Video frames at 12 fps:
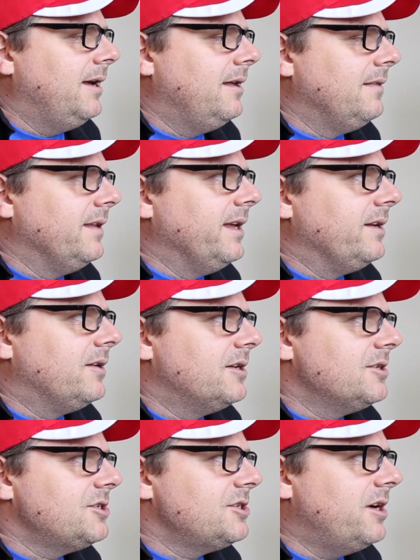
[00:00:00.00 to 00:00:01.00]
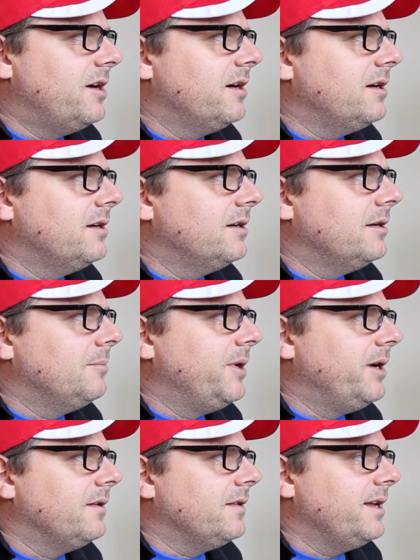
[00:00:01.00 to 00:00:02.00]
And then our shark
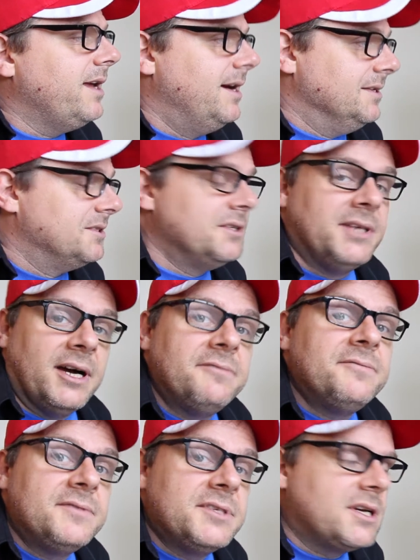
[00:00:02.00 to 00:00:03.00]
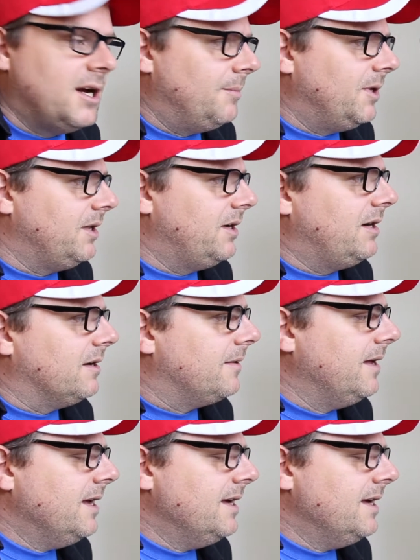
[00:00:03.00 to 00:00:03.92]
apparently has enough to come along.